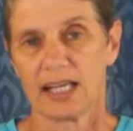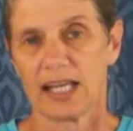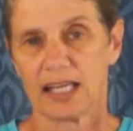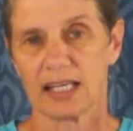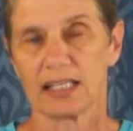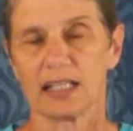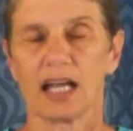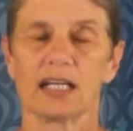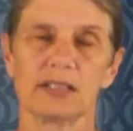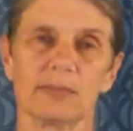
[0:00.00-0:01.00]
And
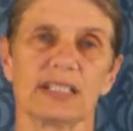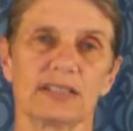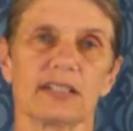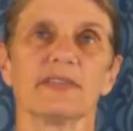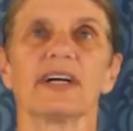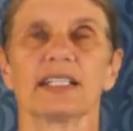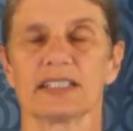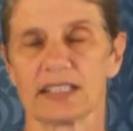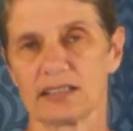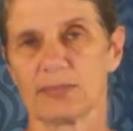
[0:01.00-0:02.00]
I know myself, I
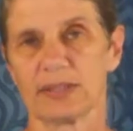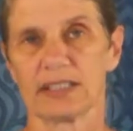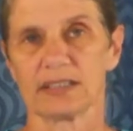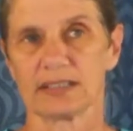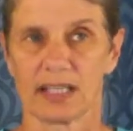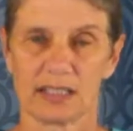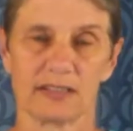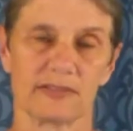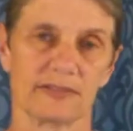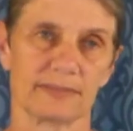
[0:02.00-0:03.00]
tend to be kind of,